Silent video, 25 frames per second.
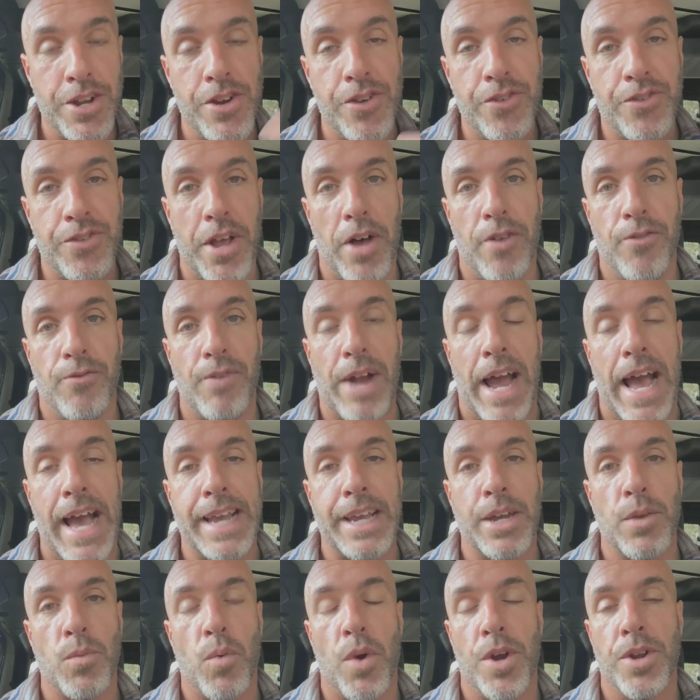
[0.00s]
yourself
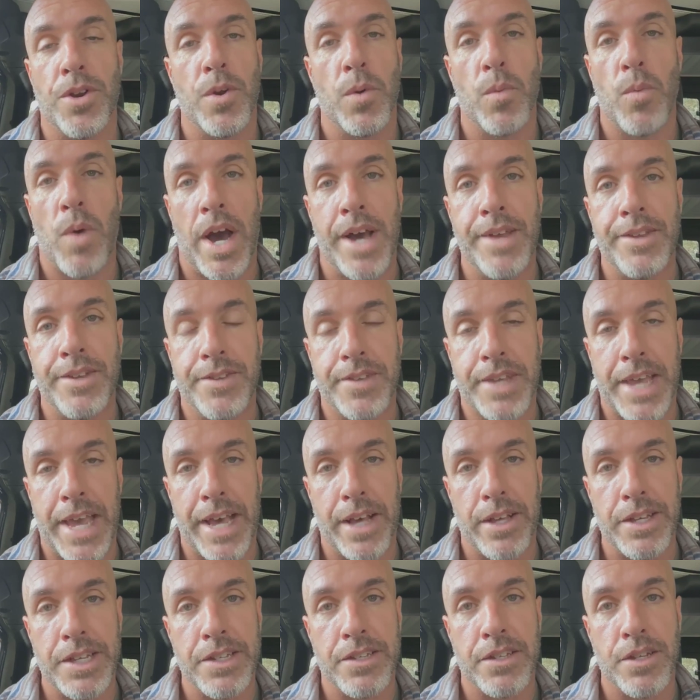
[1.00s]
ragged, wondering why the
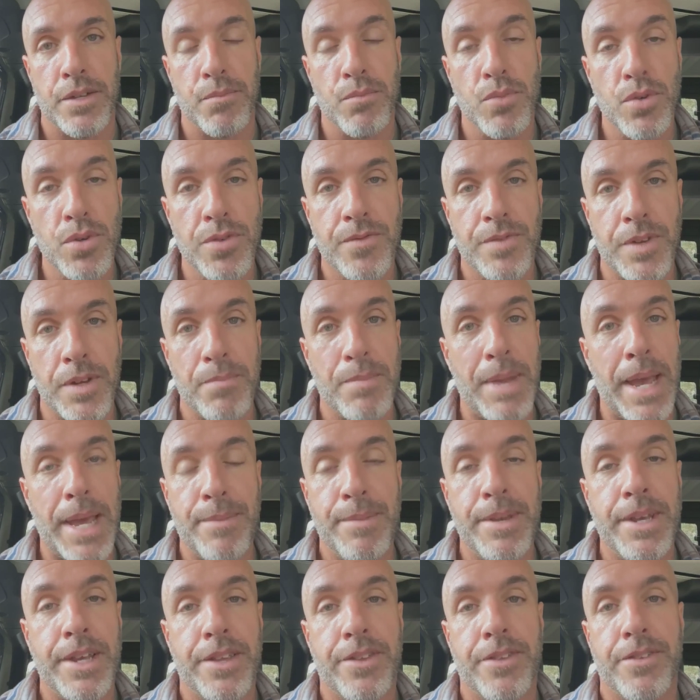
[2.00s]
scale isn't moving,
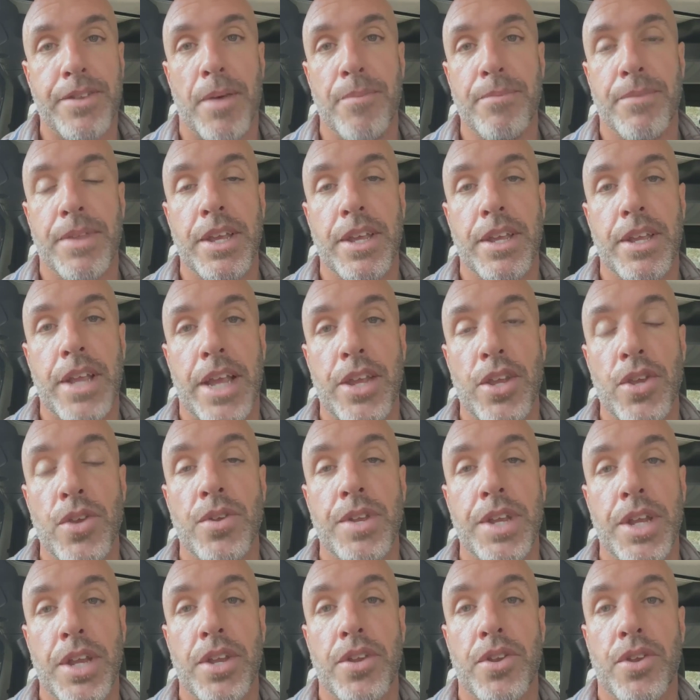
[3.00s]
maybe it's something that you
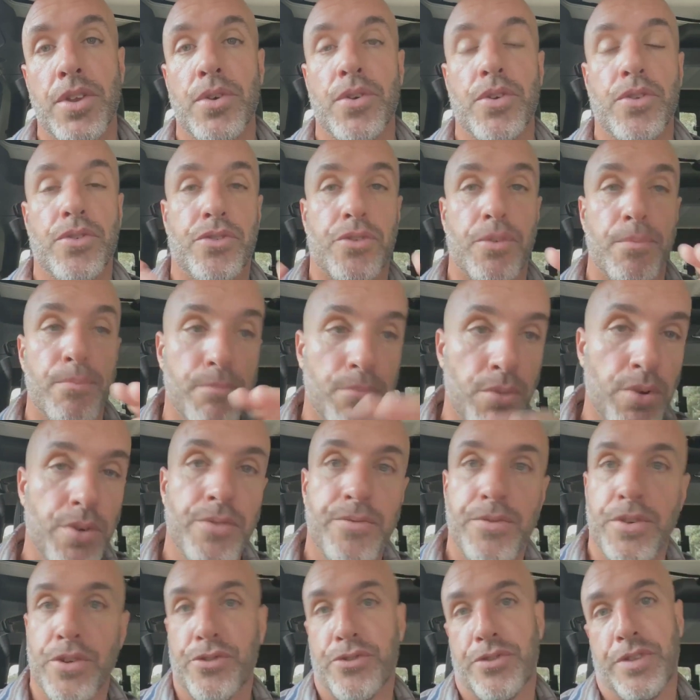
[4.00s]
need to do is to
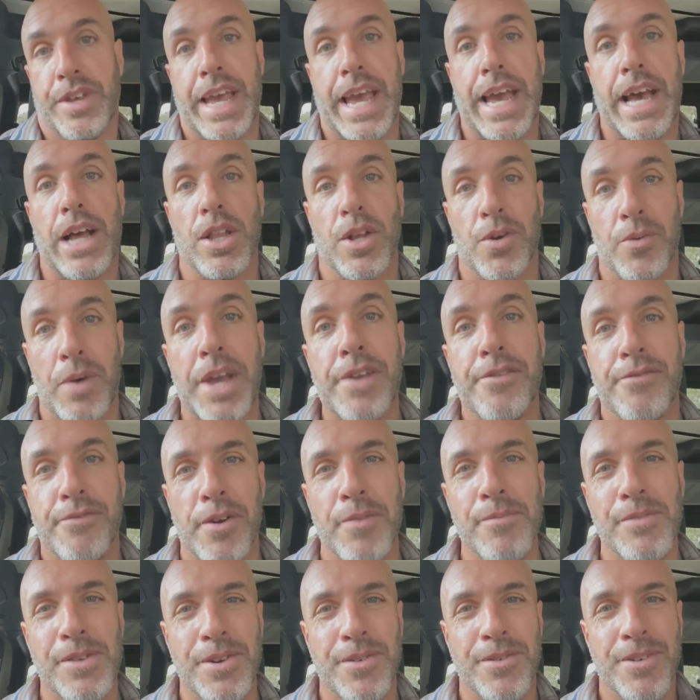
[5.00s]
move your scale away
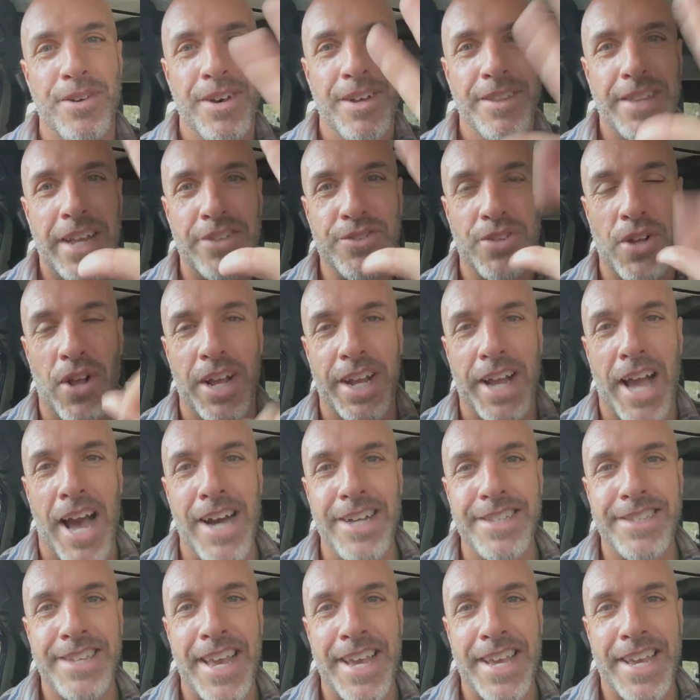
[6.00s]
from you. That's all I
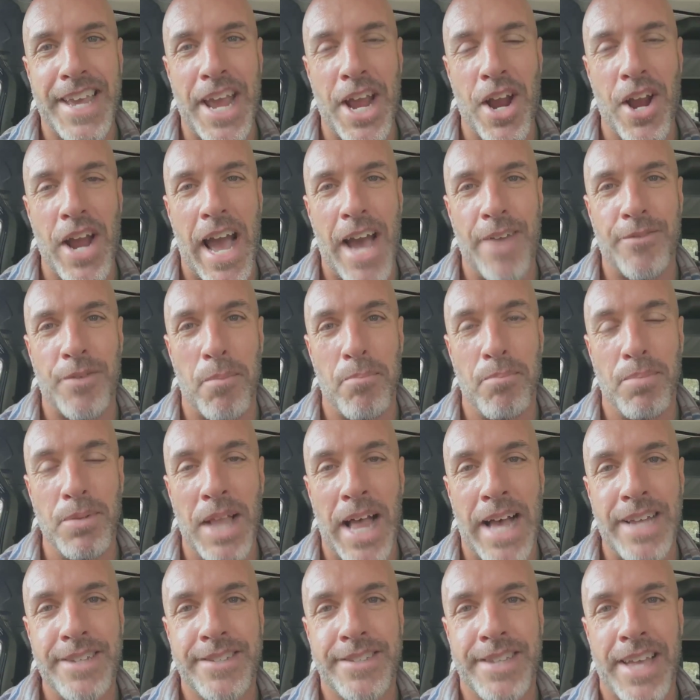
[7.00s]
got. Take care. Have a
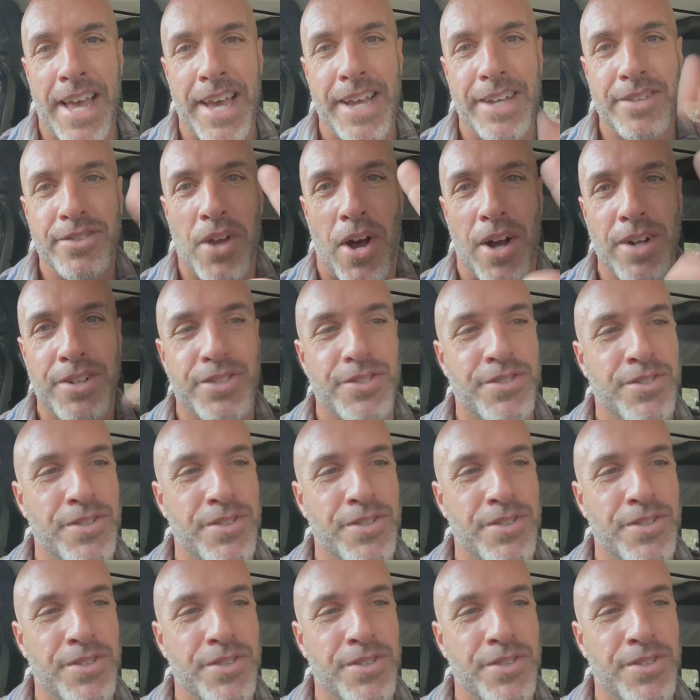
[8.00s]
blessed day. Talk to you